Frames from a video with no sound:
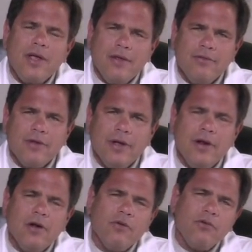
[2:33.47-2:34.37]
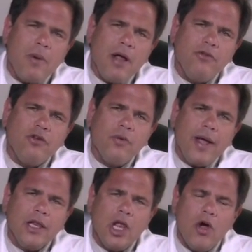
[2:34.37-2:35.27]
insulin in response to
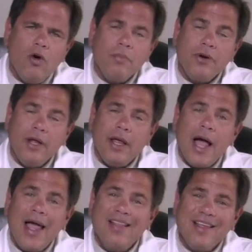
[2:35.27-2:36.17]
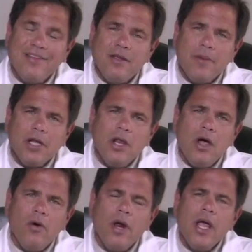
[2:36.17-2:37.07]
a load, particularly a high glycemic
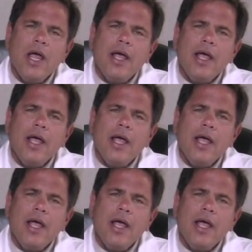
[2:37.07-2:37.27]
load,